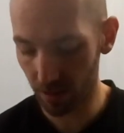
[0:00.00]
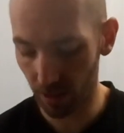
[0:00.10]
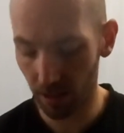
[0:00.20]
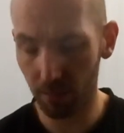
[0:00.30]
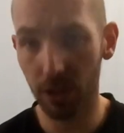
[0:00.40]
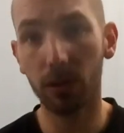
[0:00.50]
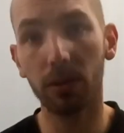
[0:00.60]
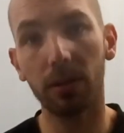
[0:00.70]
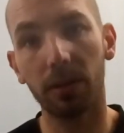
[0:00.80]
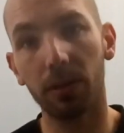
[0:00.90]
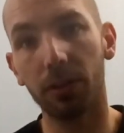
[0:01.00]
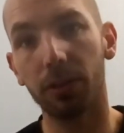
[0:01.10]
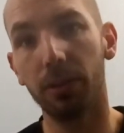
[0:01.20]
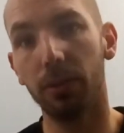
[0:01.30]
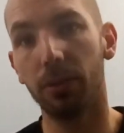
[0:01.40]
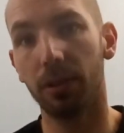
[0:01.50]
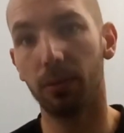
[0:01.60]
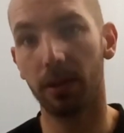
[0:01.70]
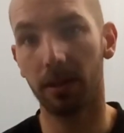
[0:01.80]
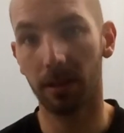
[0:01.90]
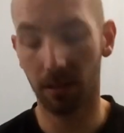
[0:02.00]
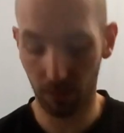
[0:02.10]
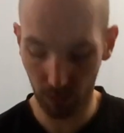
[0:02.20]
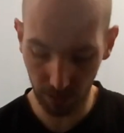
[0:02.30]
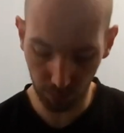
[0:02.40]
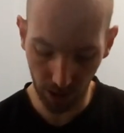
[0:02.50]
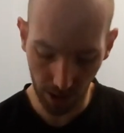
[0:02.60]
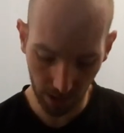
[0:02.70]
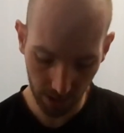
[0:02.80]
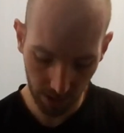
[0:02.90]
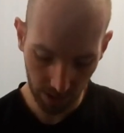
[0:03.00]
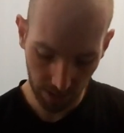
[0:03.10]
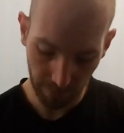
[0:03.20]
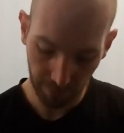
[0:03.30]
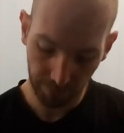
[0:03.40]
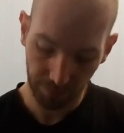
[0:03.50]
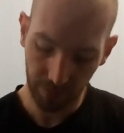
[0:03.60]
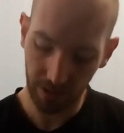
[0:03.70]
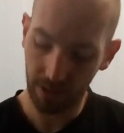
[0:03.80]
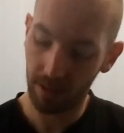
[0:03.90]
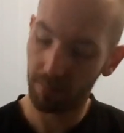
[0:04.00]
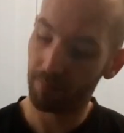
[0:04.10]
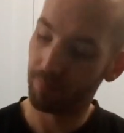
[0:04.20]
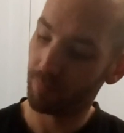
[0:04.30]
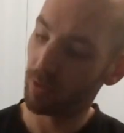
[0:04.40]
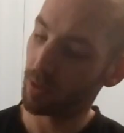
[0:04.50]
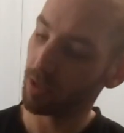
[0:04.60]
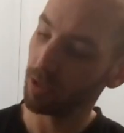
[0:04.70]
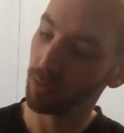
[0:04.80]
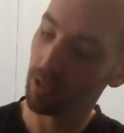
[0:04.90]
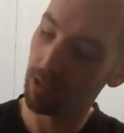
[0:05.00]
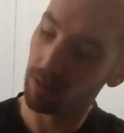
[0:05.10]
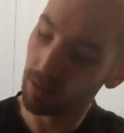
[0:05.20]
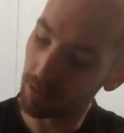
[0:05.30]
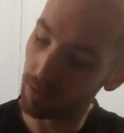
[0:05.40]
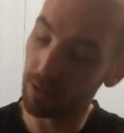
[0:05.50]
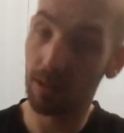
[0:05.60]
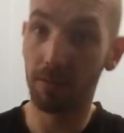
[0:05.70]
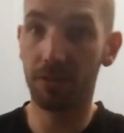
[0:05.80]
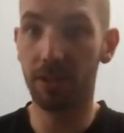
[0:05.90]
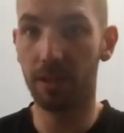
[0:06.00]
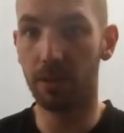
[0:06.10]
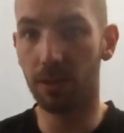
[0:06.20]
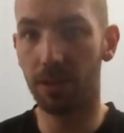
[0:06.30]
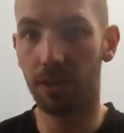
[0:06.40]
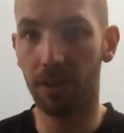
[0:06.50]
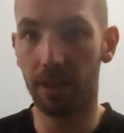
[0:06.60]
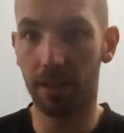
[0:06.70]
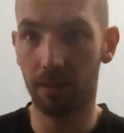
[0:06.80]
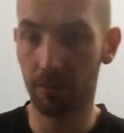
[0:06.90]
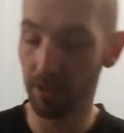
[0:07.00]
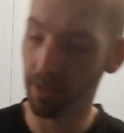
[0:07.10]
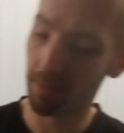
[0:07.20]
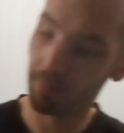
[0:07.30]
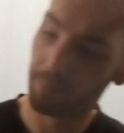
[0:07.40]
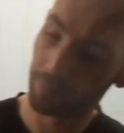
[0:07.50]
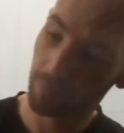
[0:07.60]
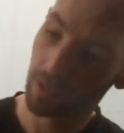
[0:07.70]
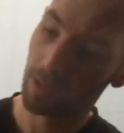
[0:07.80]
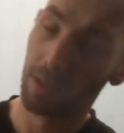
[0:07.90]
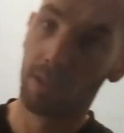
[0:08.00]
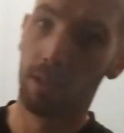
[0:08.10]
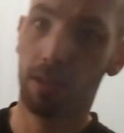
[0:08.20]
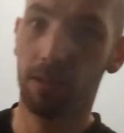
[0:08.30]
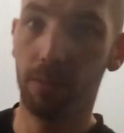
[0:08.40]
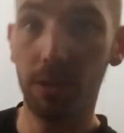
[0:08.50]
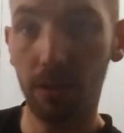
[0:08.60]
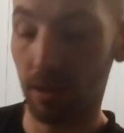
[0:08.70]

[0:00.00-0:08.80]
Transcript: but you can also use it with the plug. You got this really good off sealed thing over here, which you